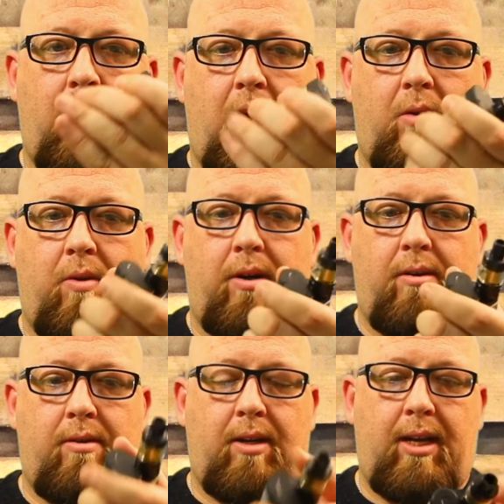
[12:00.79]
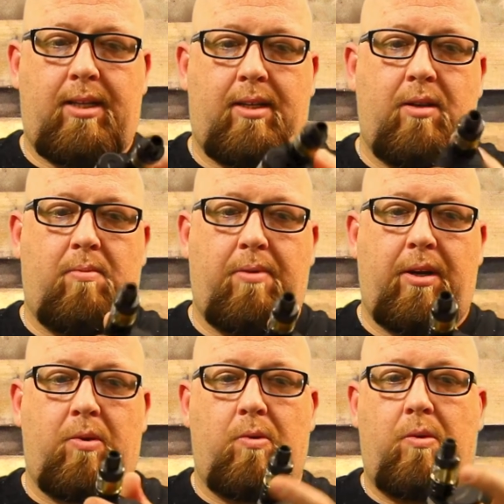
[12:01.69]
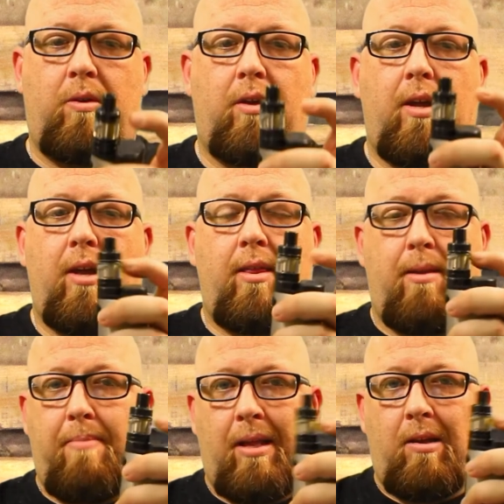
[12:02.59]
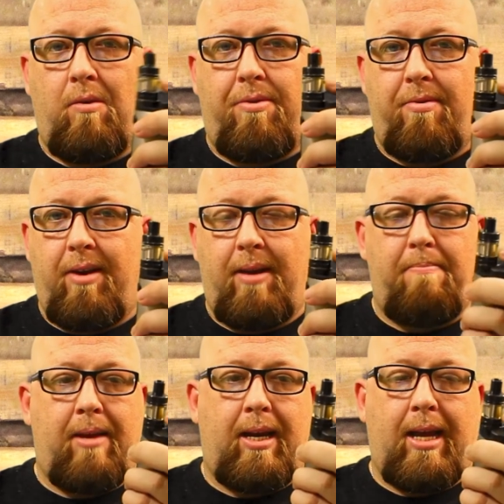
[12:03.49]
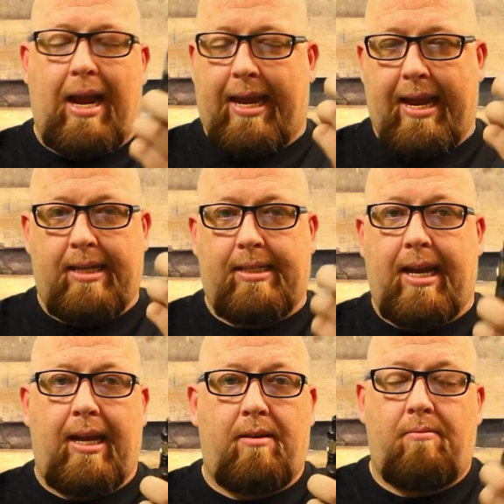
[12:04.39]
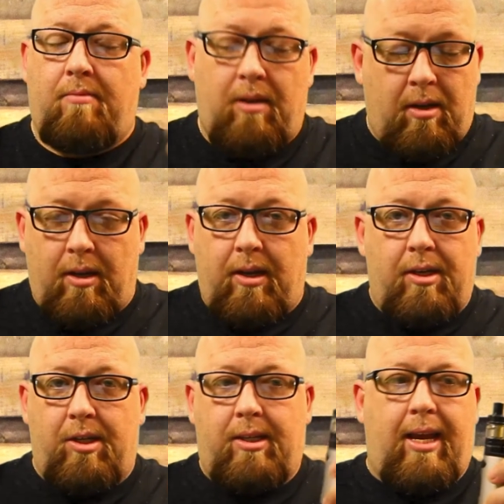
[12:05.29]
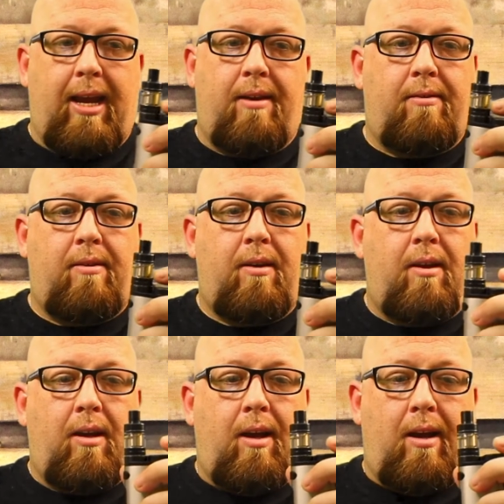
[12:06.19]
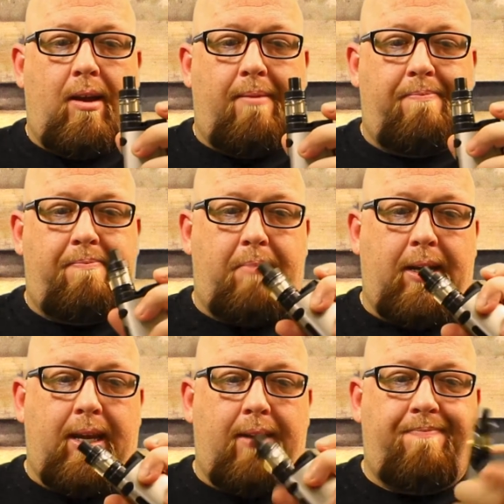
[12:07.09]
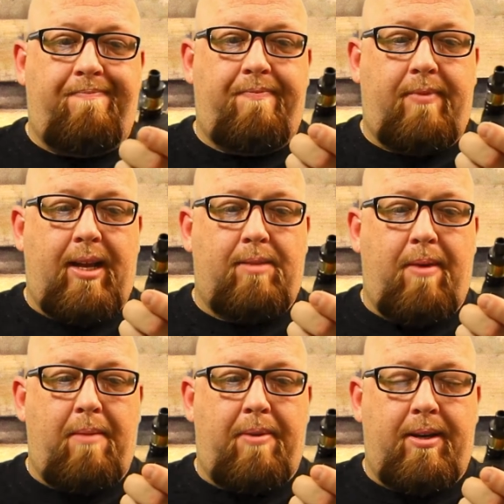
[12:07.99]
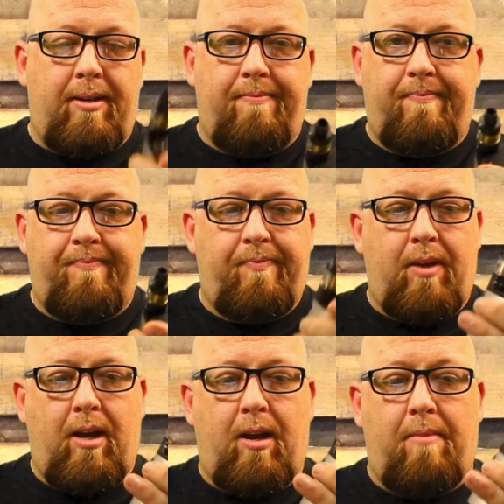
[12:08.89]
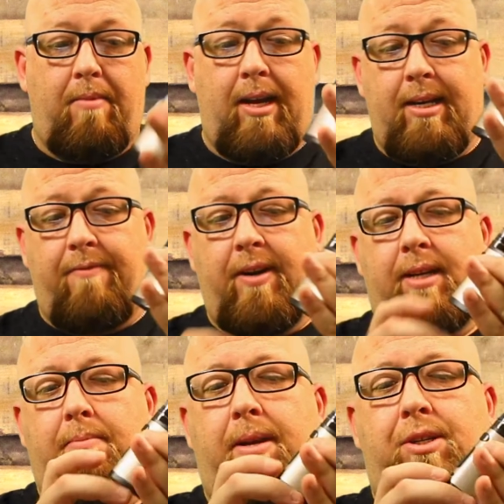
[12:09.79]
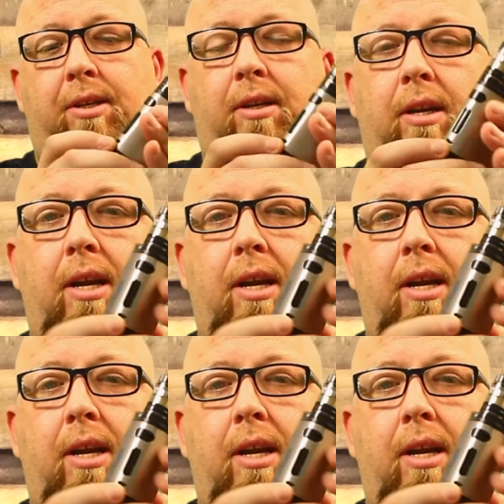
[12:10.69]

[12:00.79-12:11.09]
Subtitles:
awkward, it's still pretty cool. The Mellow 3 Mini, I can't stand. Just can't. But again, that's my opinion. I did forget to mention,